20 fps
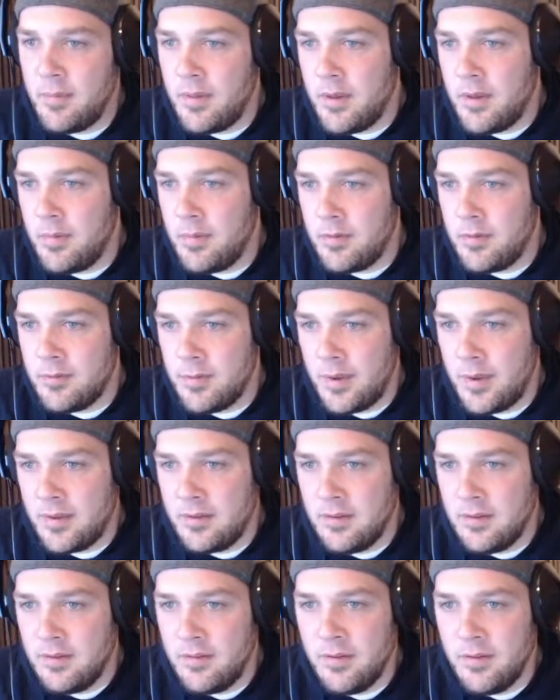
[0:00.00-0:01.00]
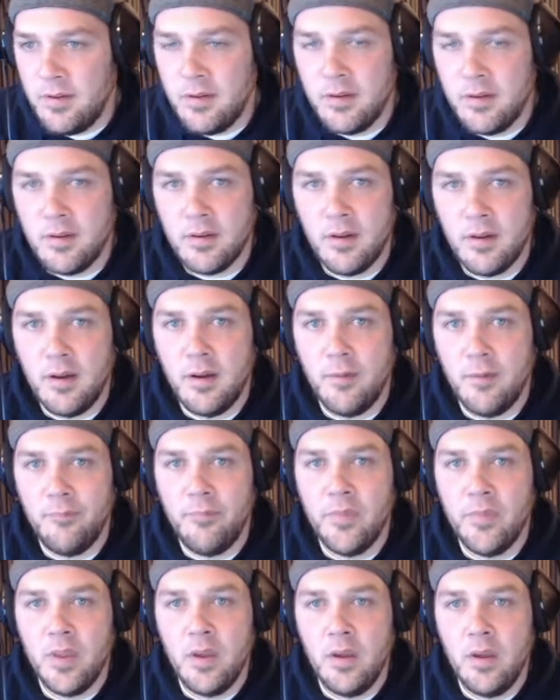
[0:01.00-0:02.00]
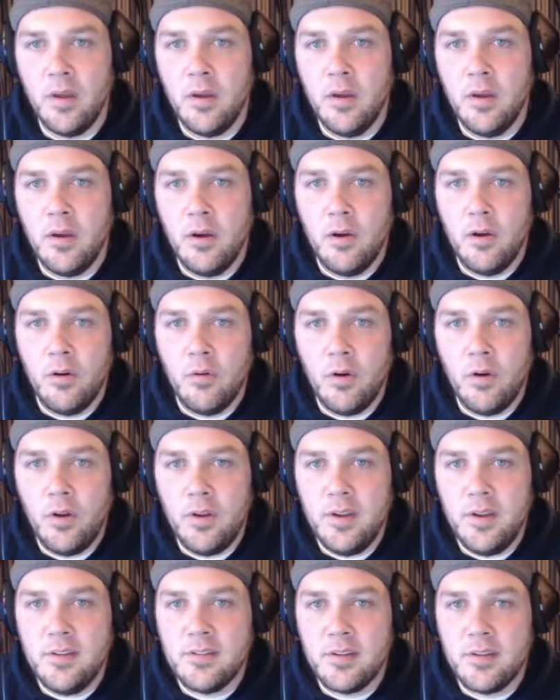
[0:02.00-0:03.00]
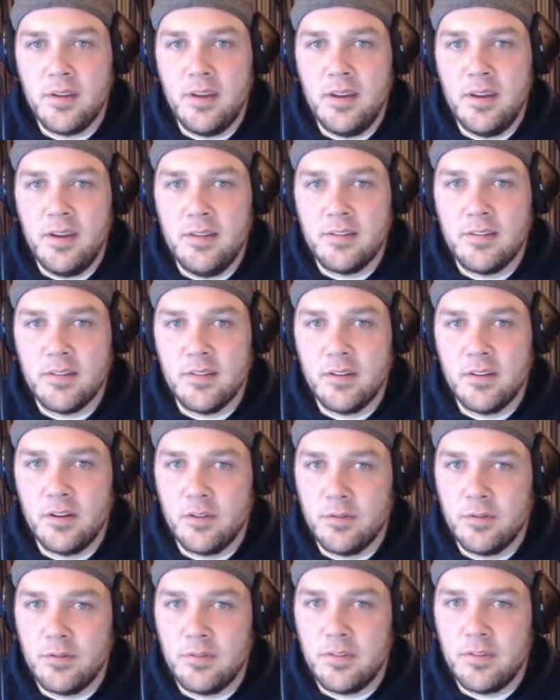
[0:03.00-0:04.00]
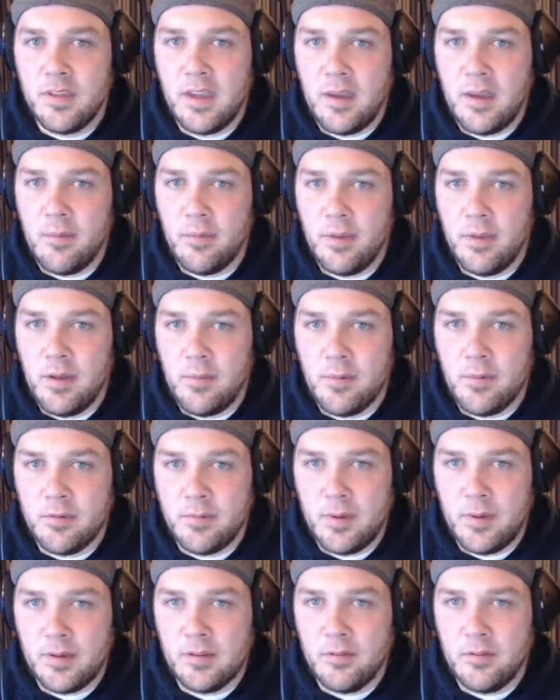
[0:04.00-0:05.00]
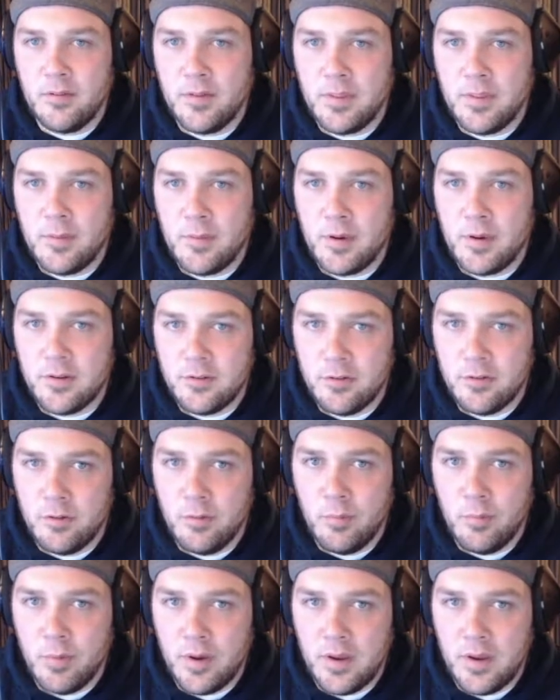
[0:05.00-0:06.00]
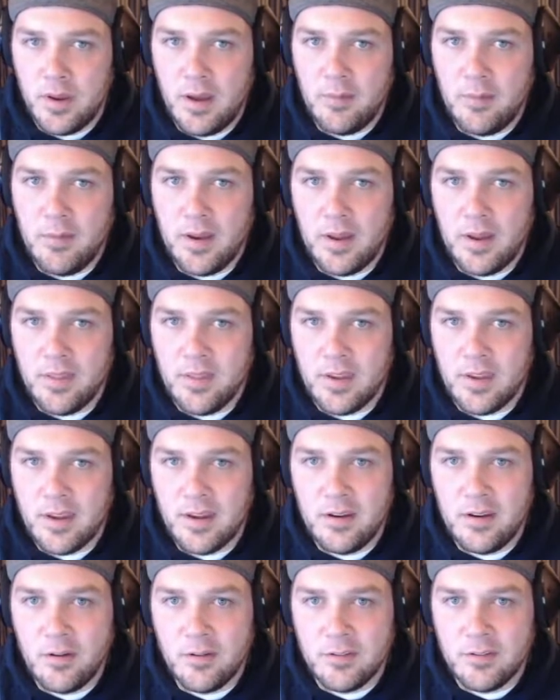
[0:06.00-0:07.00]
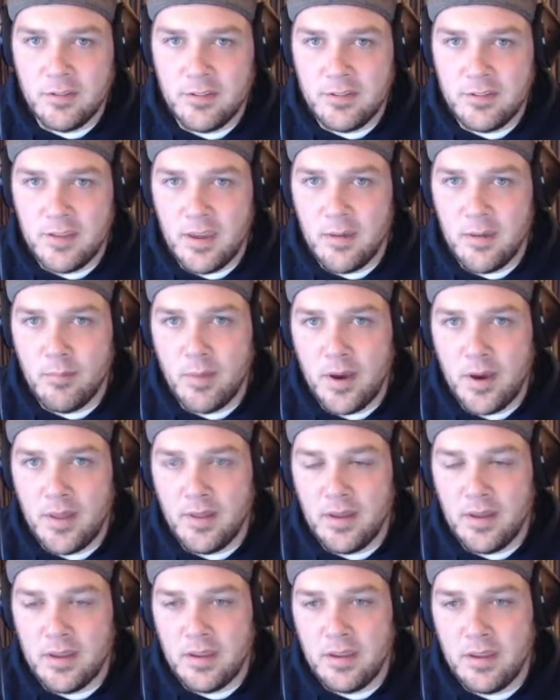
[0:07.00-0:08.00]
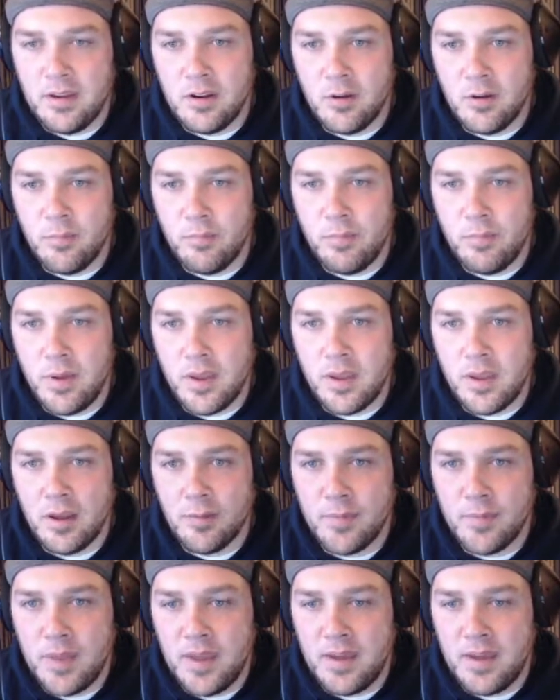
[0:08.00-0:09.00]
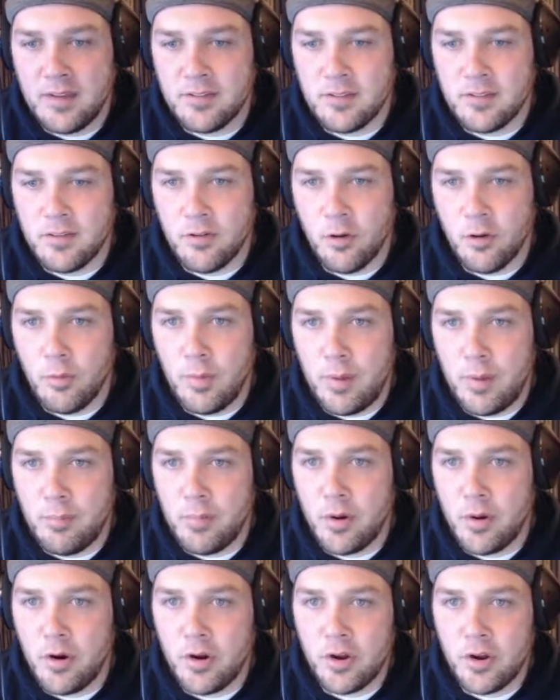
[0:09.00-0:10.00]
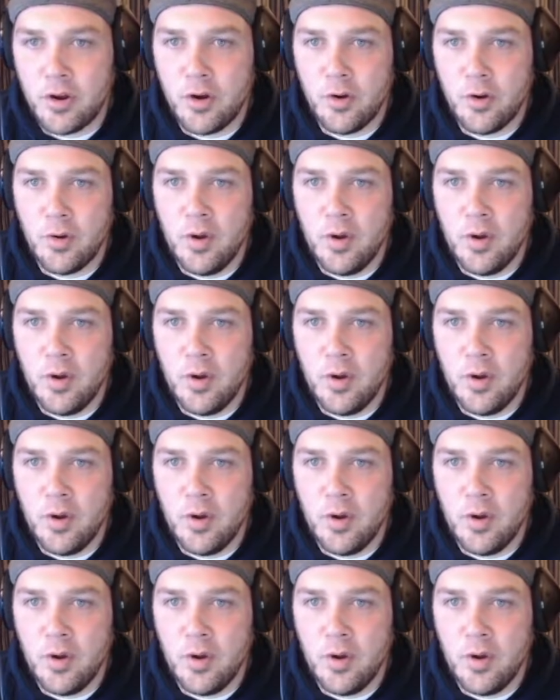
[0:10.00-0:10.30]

perspective? Well, it is a little gameplay perspective with the mushroom, but I mean, I think I know what she's saying by, like, you know, picking up the eggs to throw them at Birdo,